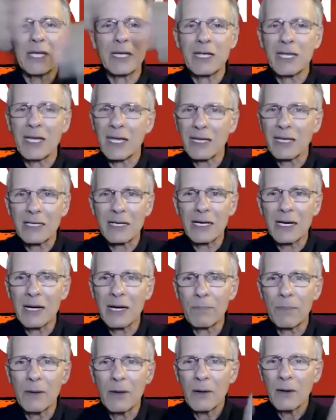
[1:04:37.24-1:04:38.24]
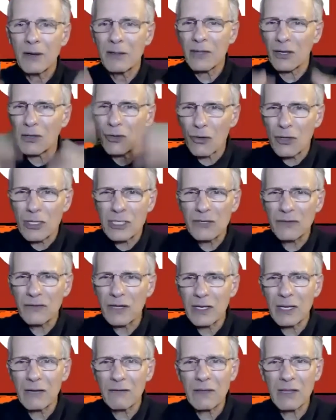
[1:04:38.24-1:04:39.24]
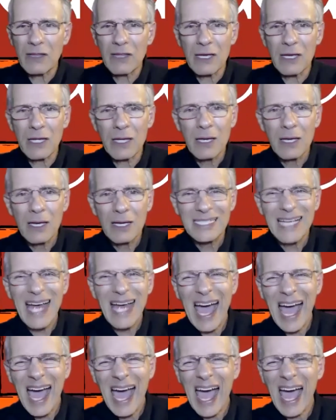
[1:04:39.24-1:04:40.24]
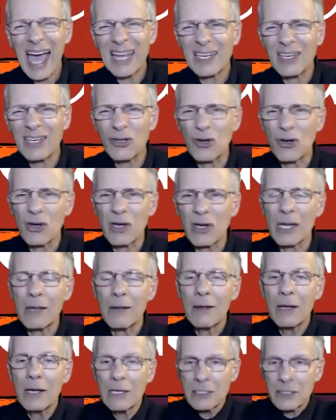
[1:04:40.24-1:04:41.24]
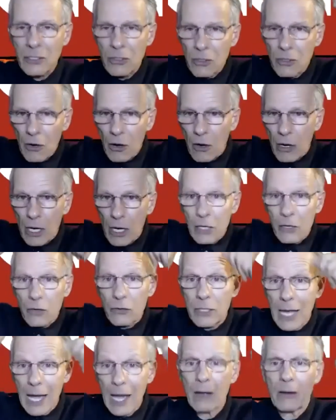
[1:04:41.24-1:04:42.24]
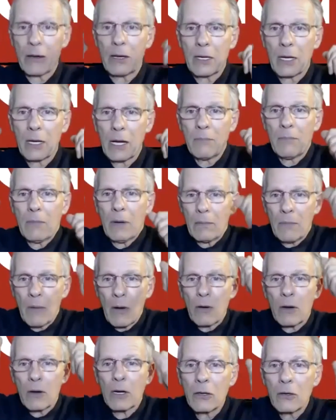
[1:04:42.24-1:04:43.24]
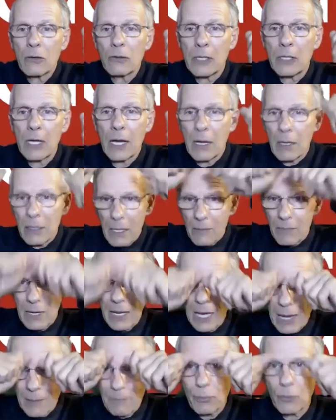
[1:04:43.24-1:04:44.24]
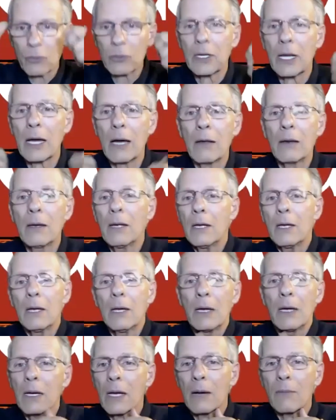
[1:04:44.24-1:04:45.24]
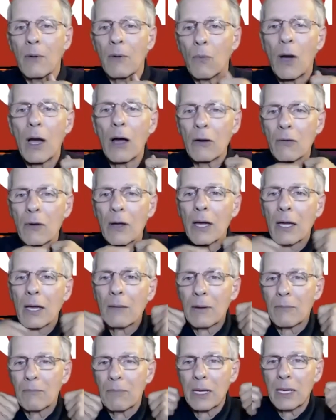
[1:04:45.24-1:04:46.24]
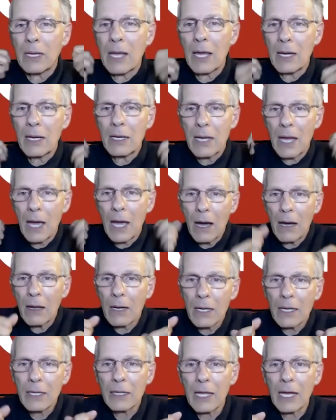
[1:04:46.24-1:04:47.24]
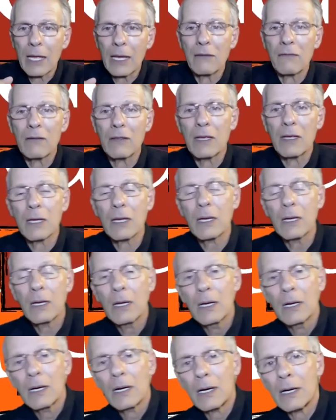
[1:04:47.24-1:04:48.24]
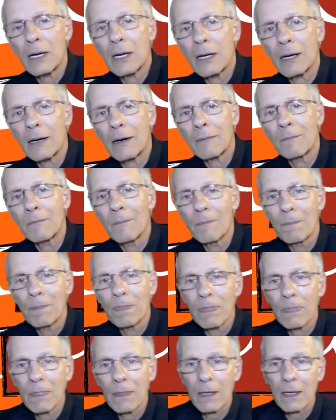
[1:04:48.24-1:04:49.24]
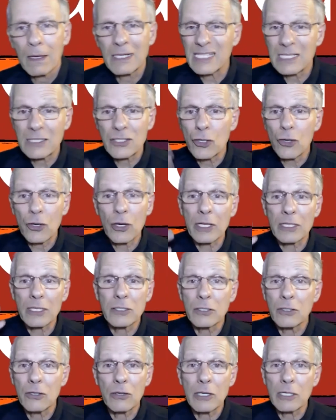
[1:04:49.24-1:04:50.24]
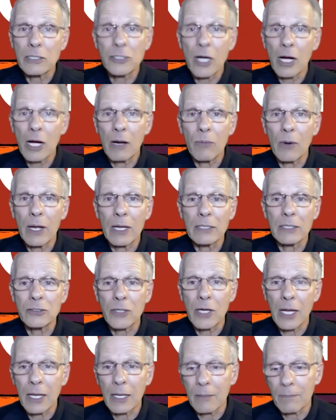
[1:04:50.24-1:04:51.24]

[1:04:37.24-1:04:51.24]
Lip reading: kicked up, the noise of it and everything. It's hot and dirty. So you're all hunkered down. I'm all hunkered down. I got my hat pulled down, got my wild rag, my bandana down like that and everything. Because it's dirty. It's a dirty job, riding drag.